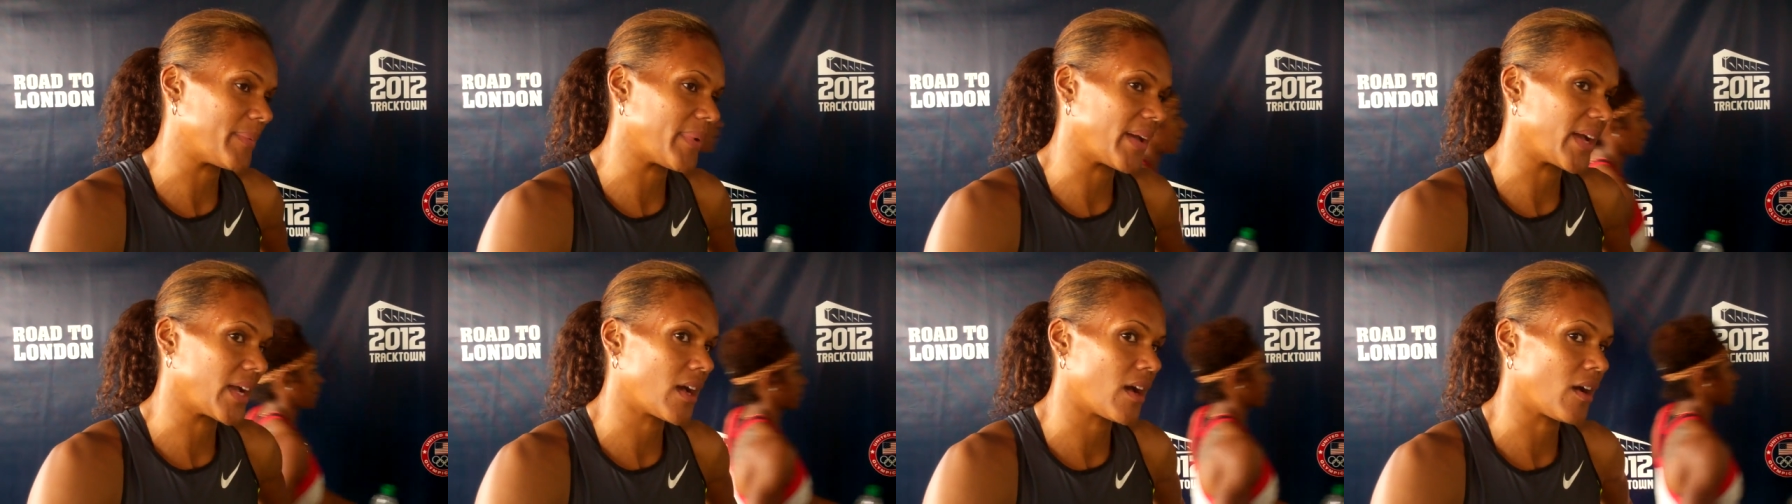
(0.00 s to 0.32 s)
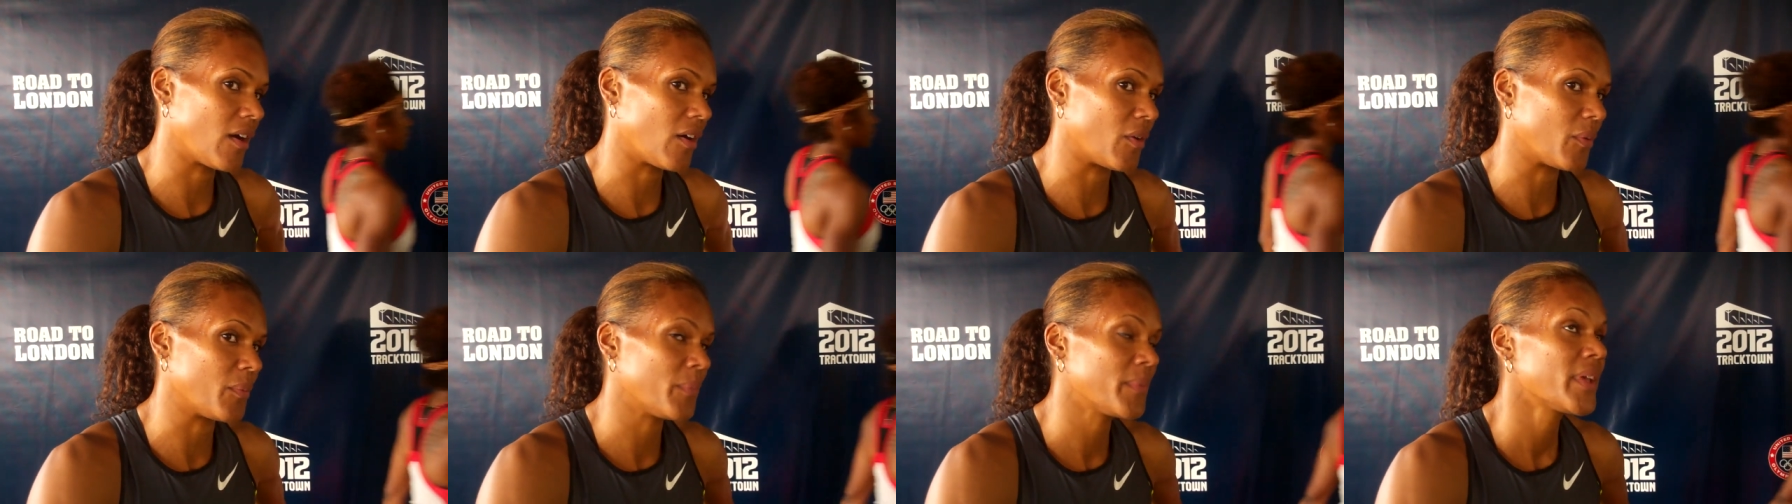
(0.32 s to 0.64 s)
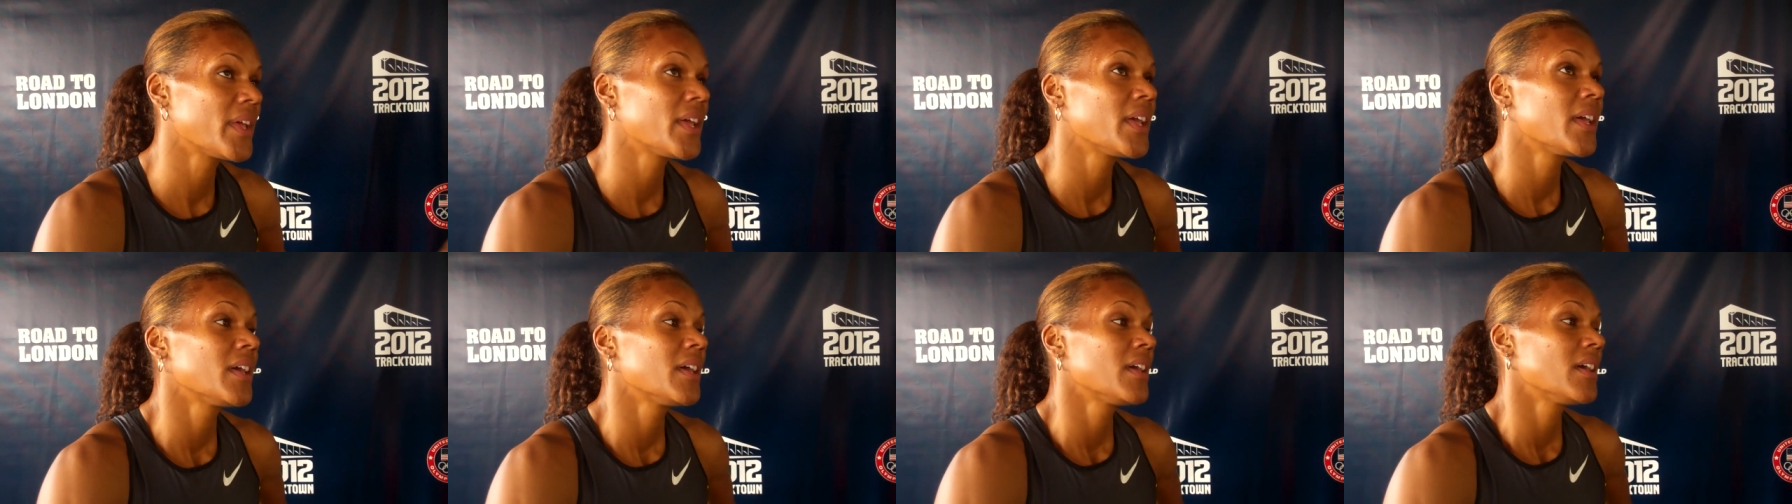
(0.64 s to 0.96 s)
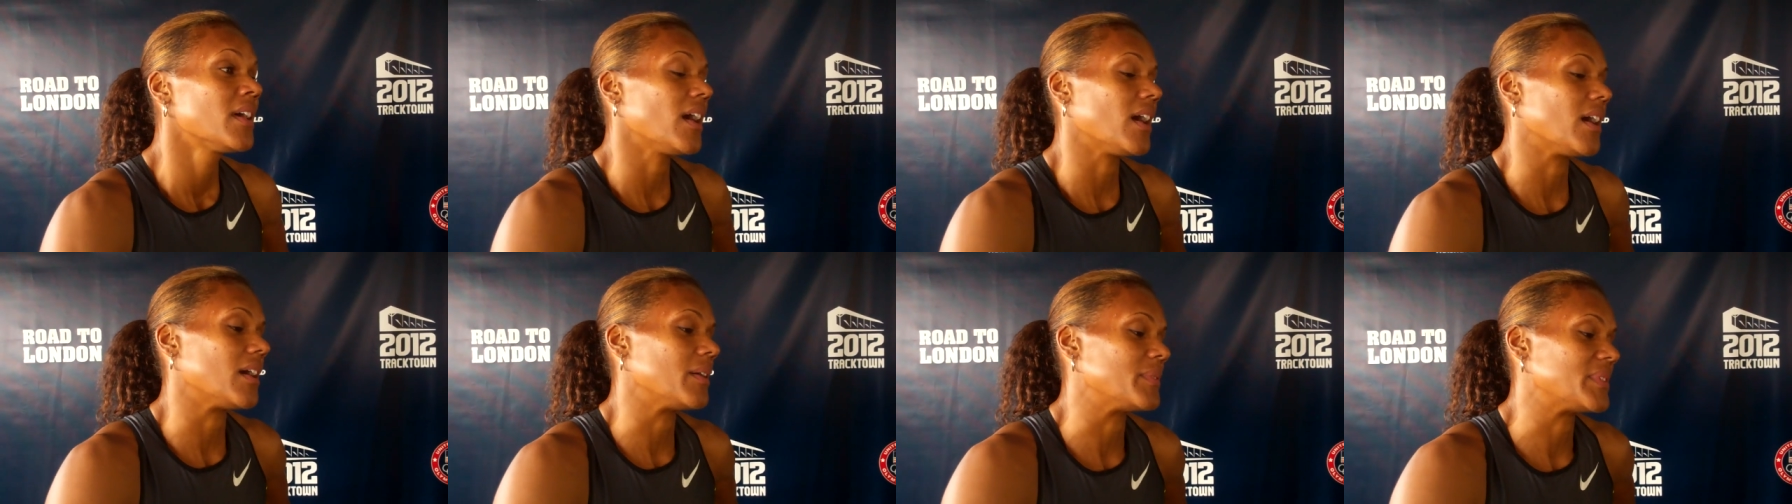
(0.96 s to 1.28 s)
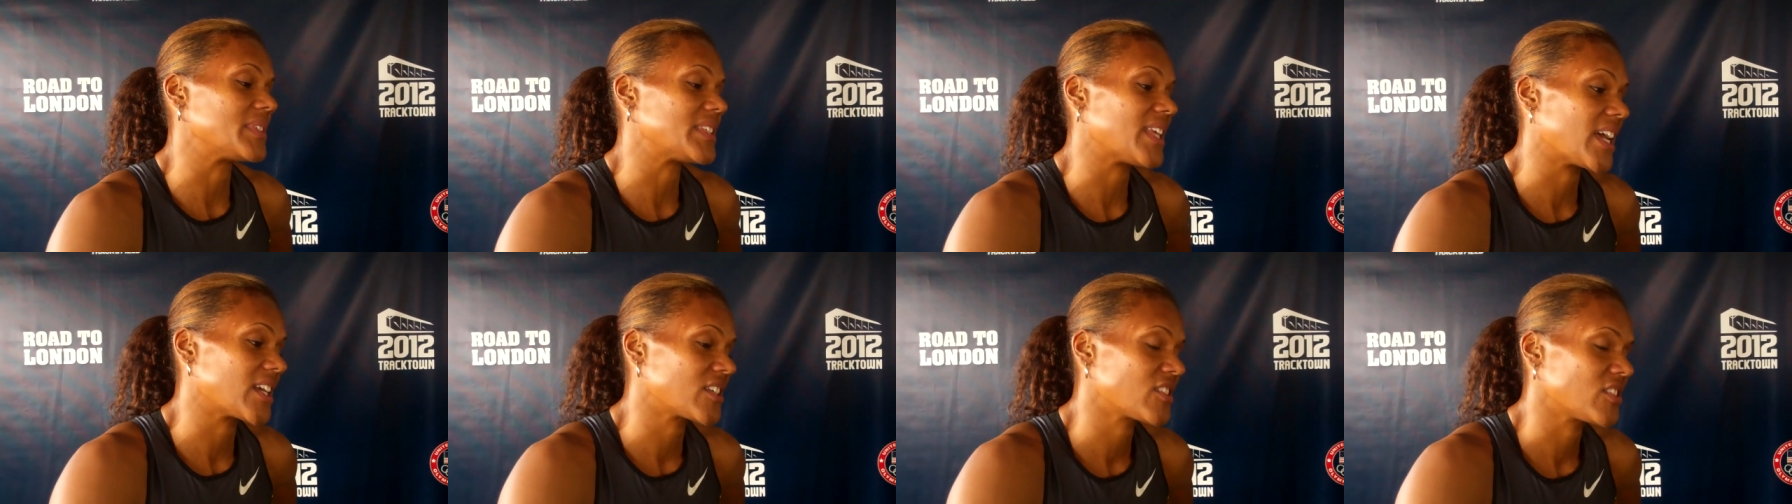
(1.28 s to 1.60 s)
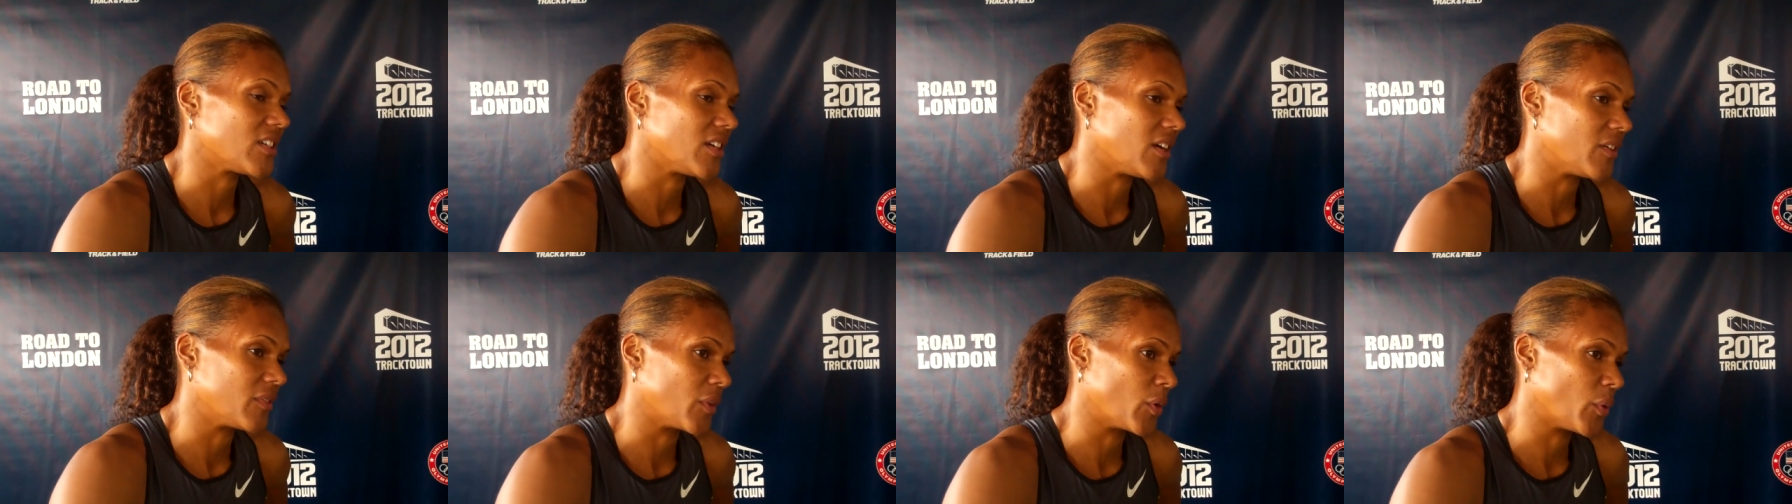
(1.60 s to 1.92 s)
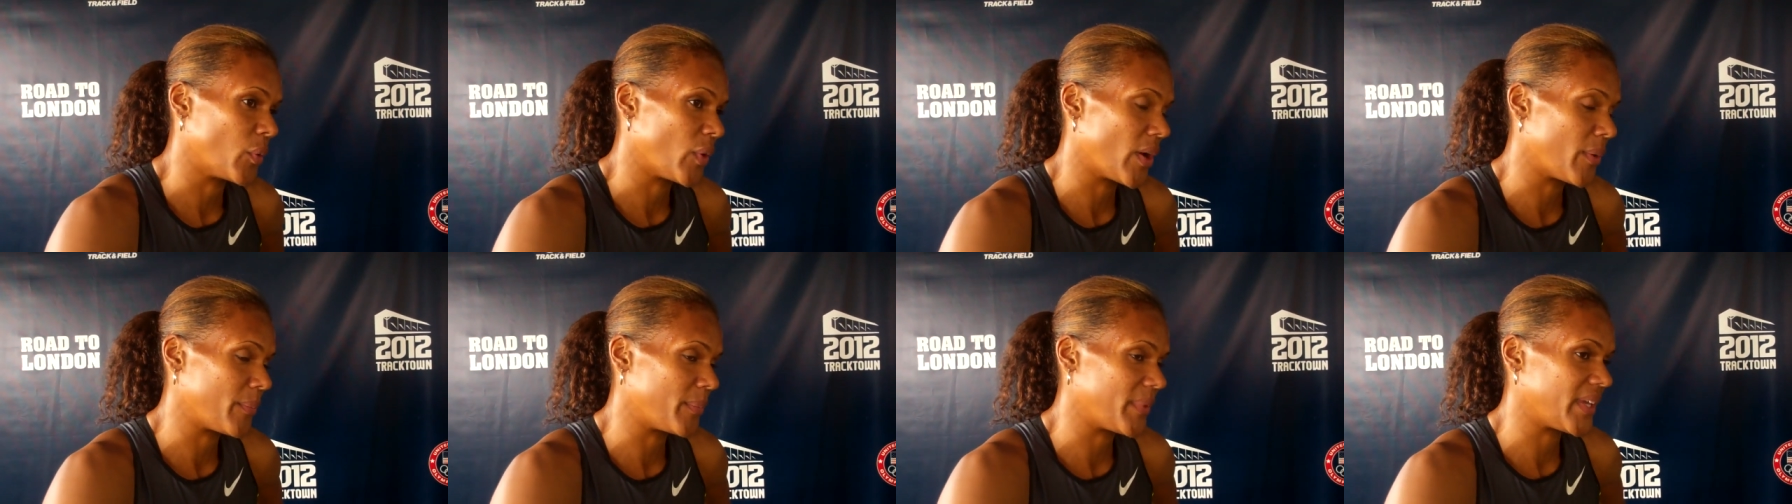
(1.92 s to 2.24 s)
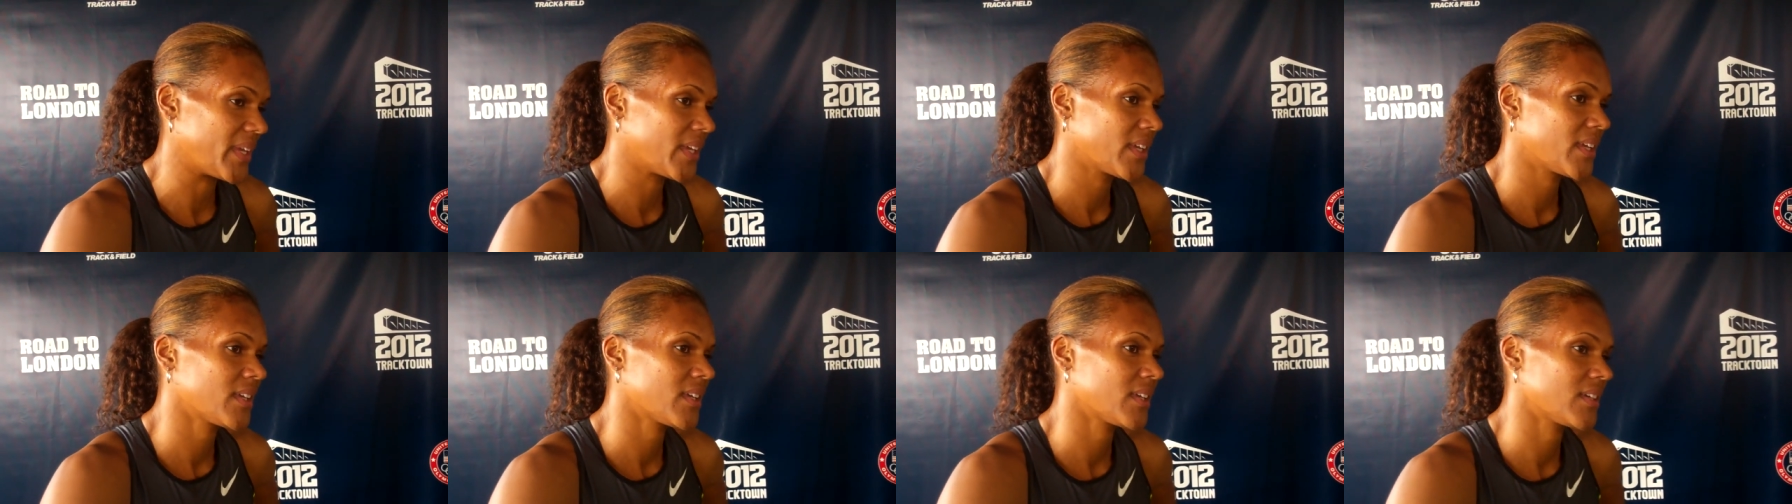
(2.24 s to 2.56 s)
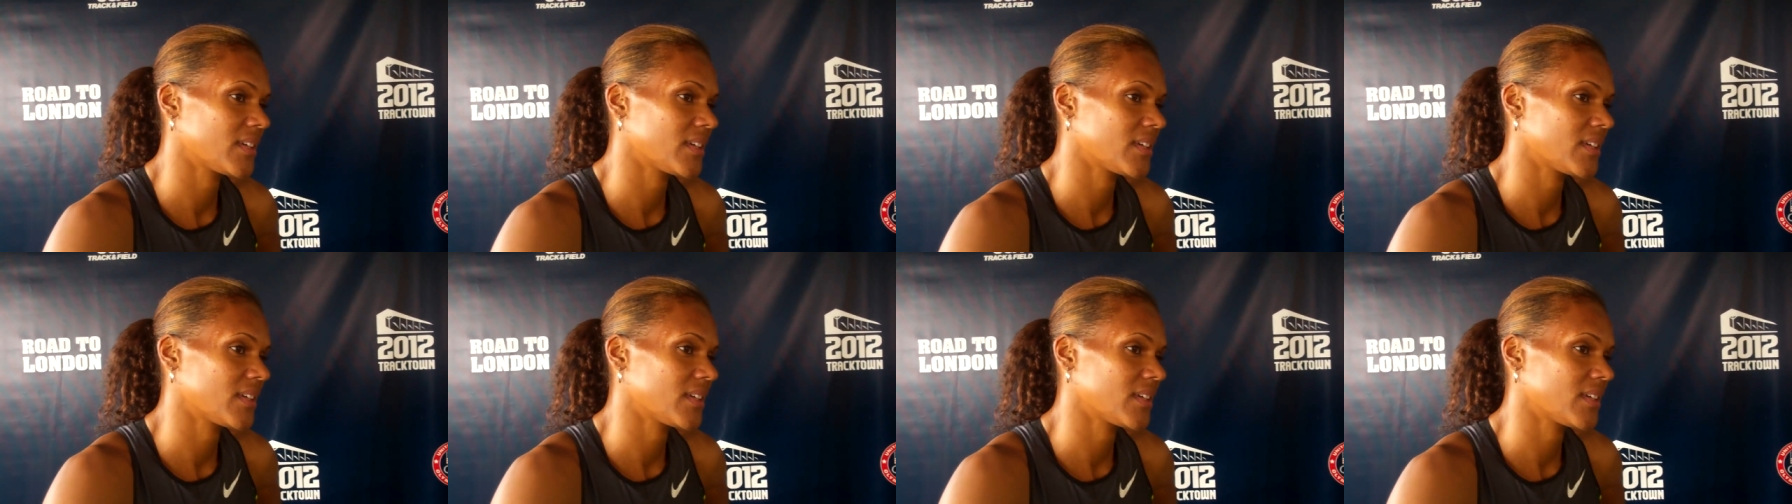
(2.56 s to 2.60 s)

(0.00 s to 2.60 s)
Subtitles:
back home. It's actually overwhelming.